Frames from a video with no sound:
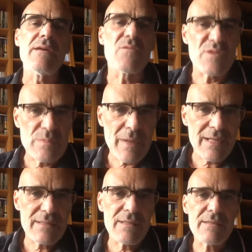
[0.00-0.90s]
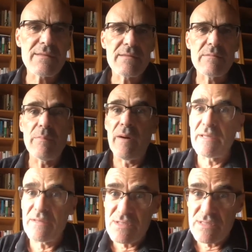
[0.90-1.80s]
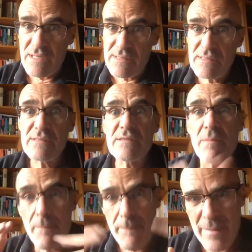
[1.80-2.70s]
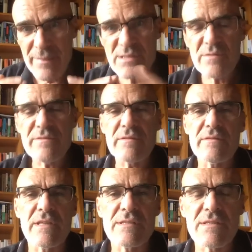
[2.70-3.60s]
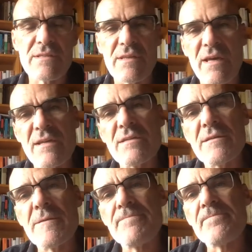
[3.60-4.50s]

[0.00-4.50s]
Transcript: respected by the states, members of this society